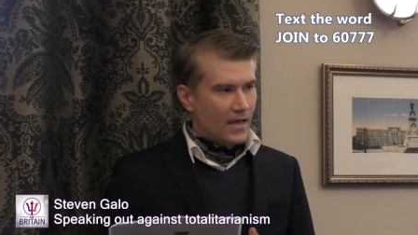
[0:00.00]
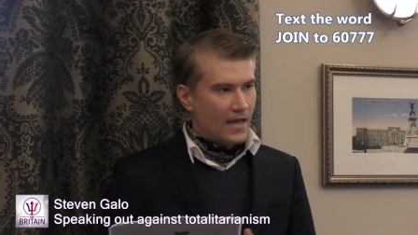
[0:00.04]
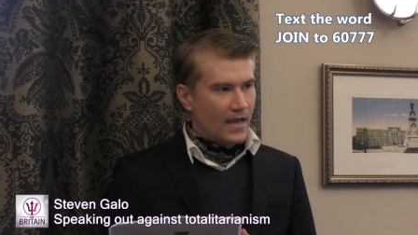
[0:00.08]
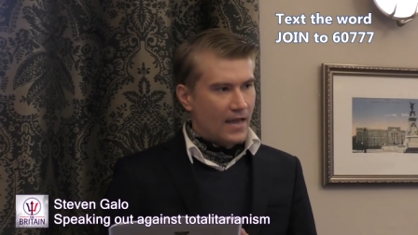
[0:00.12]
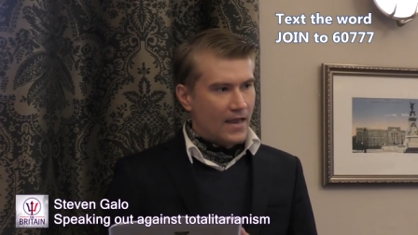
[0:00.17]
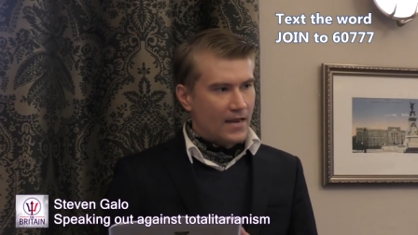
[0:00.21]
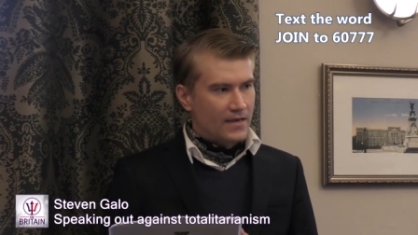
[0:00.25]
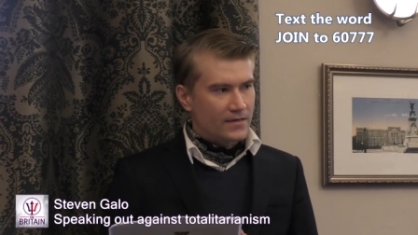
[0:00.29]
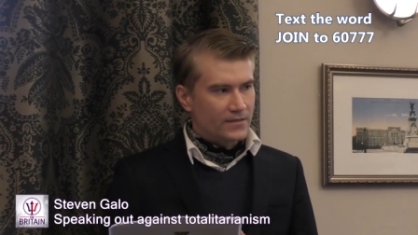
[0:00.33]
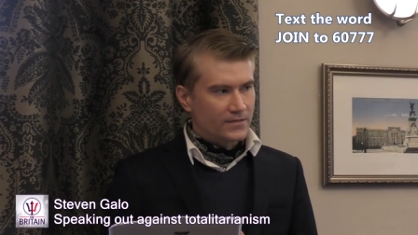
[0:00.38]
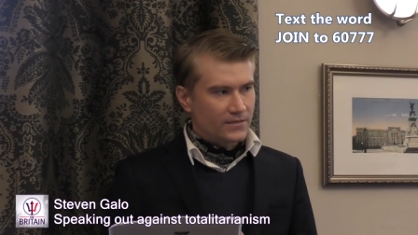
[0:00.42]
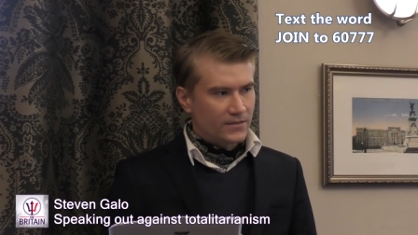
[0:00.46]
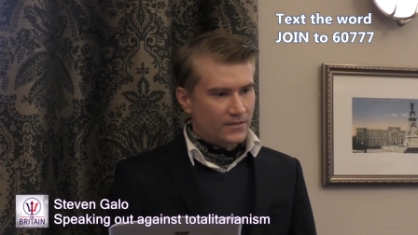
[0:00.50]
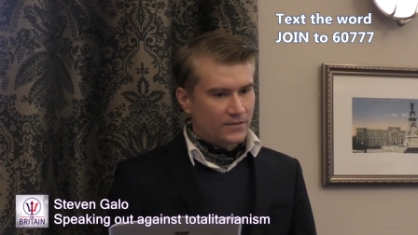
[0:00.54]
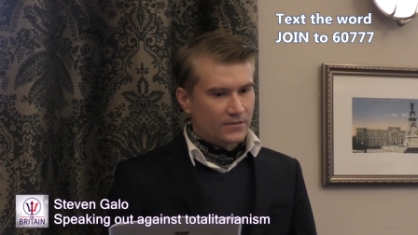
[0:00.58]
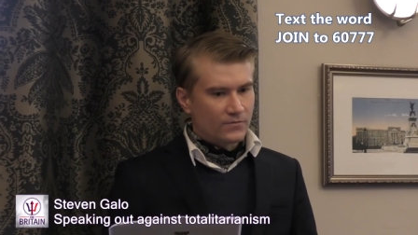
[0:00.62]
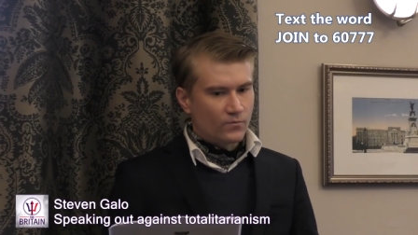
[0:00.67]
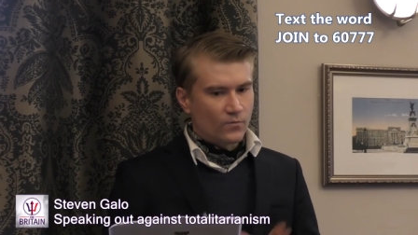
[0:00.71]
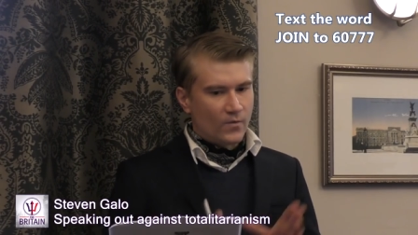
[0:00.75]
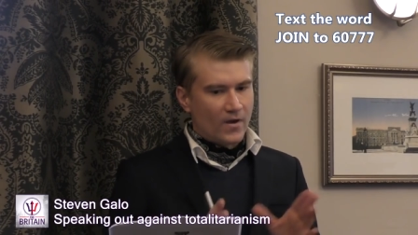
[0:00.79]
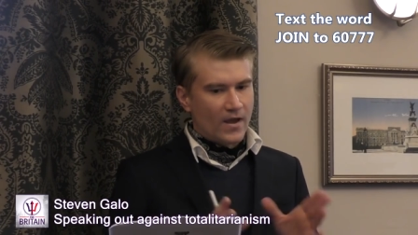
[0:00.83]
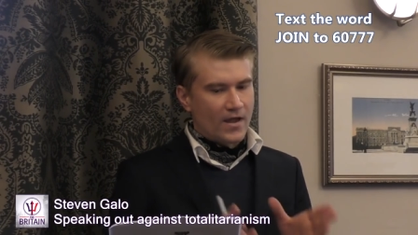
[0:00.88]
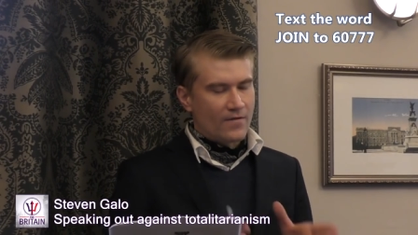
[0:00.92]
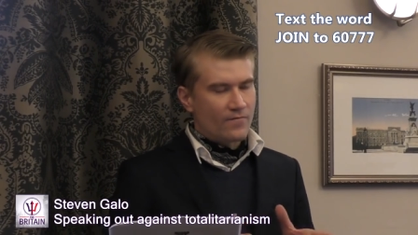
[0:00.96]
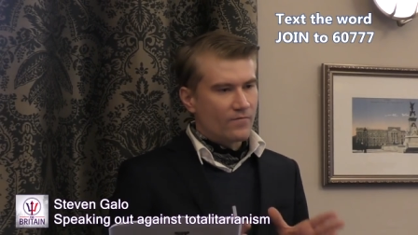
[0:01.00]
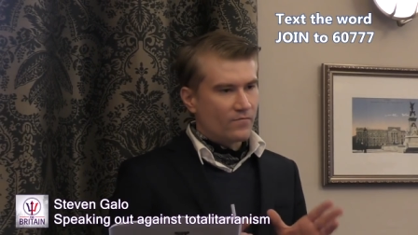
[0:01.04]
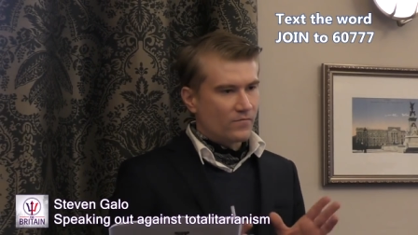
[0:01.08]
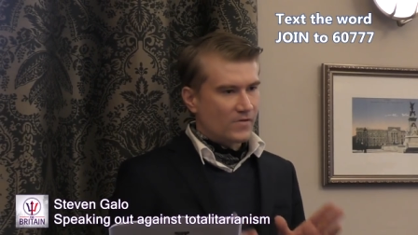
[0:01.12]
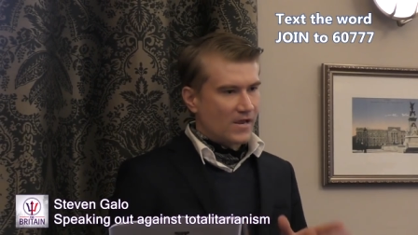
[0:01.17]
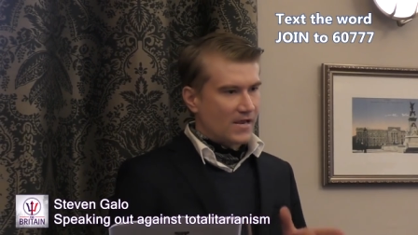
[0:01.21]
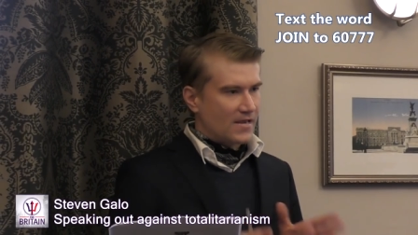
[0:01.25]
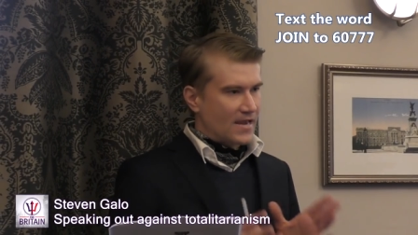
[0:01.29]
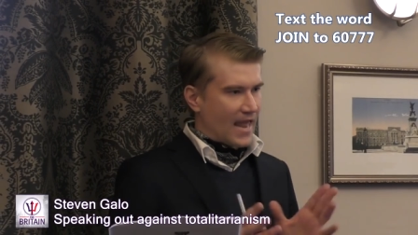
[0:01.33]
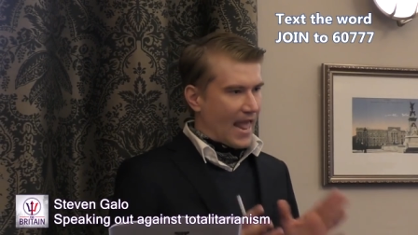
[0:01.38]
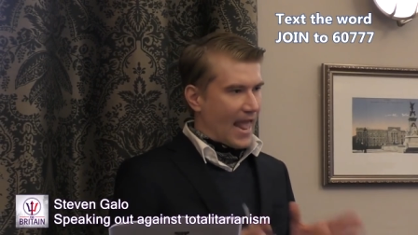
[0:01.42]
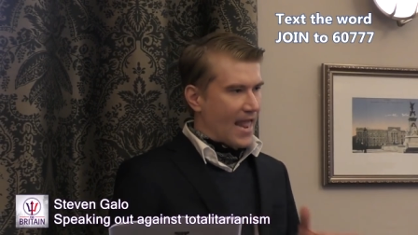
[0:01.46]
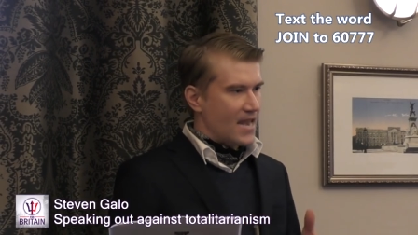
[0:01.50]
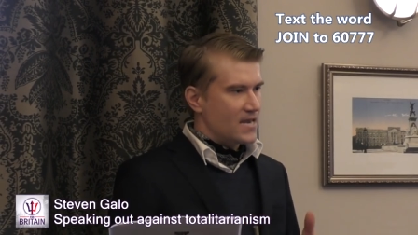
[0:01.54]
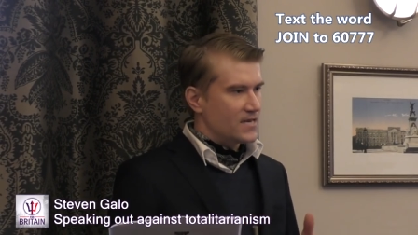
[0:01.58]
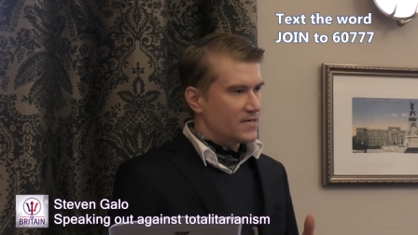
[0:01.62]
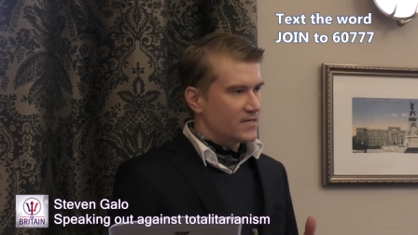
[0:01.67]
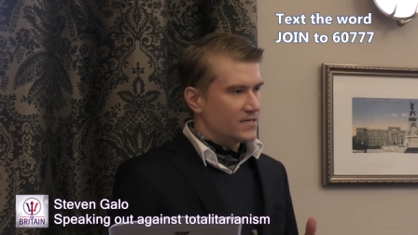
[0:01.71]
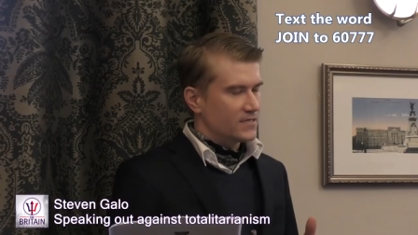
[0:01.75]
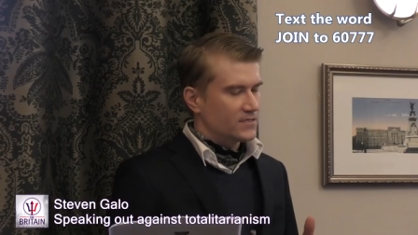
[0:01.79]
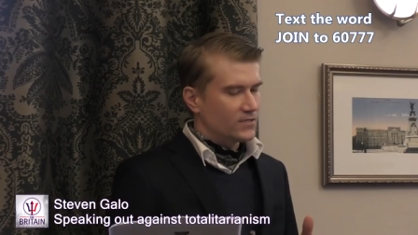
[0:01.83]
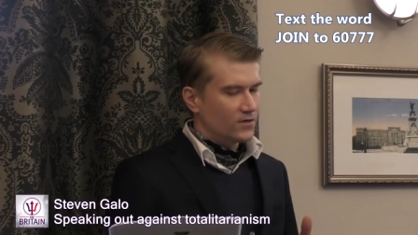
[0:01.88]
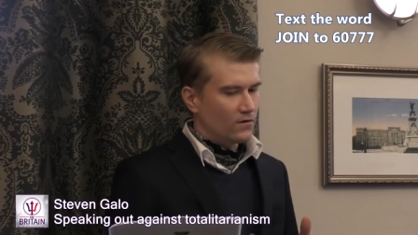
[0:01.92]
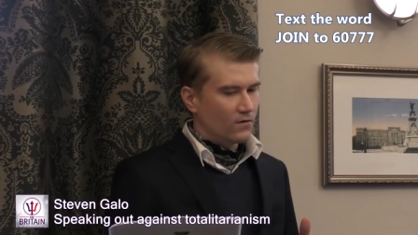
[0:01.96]
And the way it
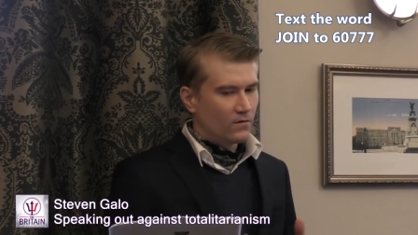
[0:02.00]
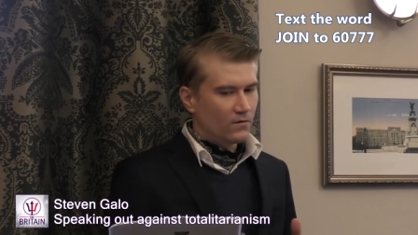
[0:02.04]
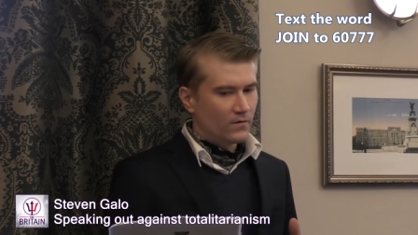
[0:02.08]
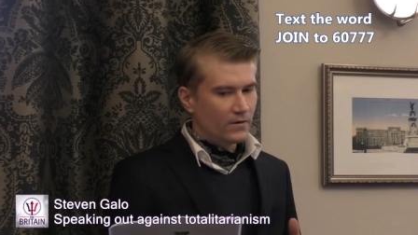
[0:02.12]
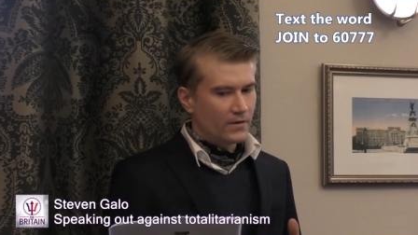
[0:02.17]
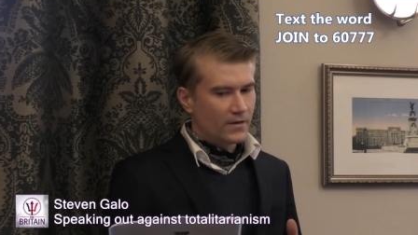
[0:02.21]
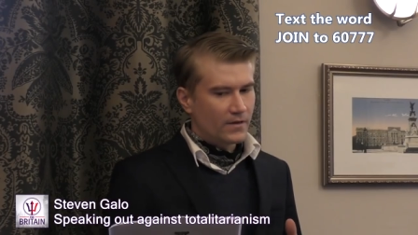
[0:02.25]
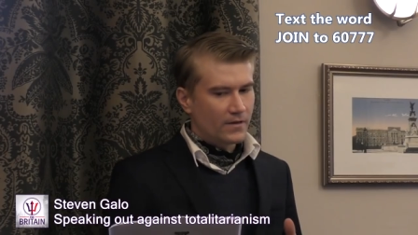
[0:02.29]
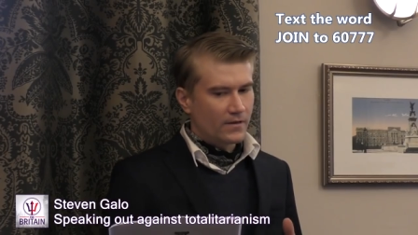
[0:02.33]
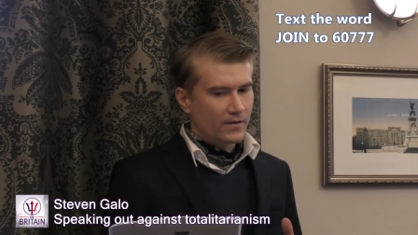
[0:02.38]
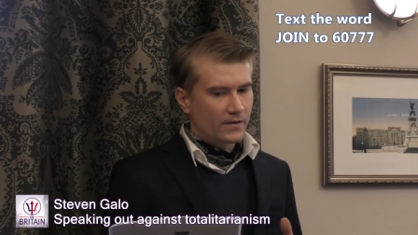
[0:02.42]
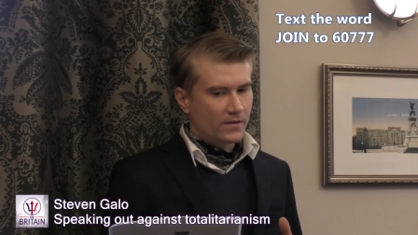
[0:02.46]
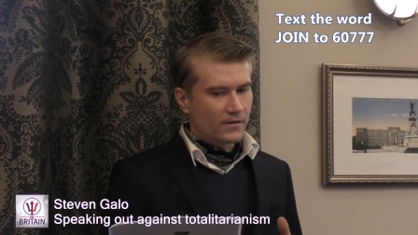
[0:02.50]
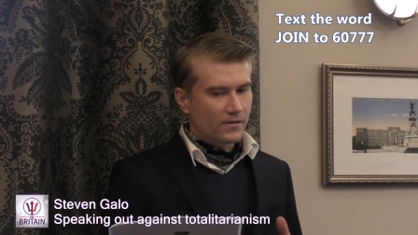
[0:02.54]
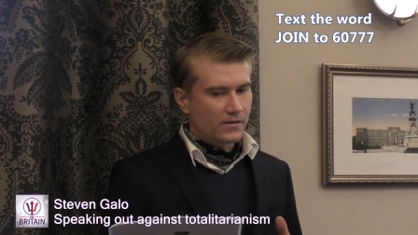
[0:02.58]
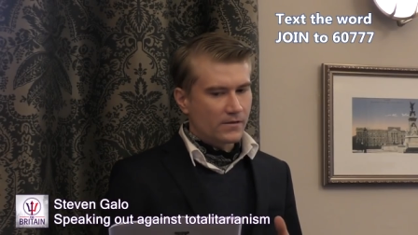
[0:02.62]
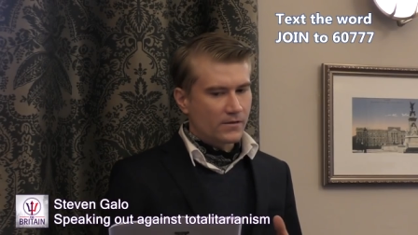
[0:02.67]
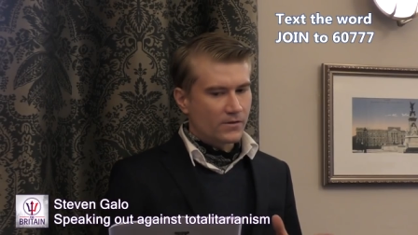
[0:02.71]
ended, I